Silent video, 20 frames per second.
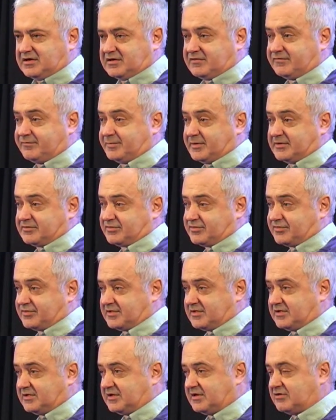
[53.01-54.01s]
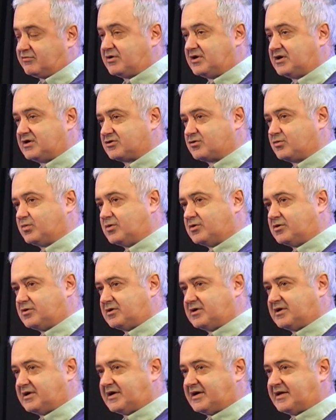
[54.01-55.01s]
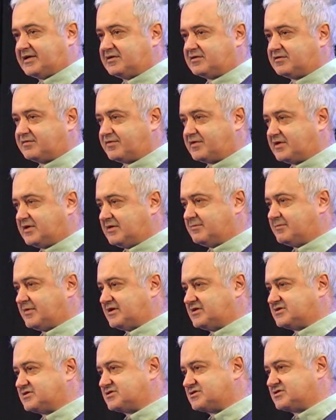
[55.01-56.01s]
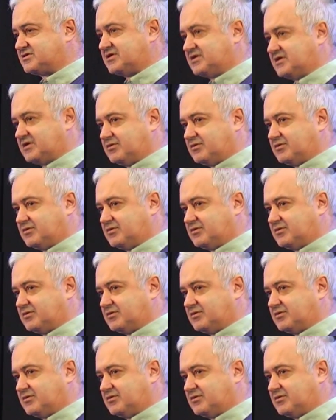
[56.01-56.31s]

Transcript: of both the Iraq War and of the immense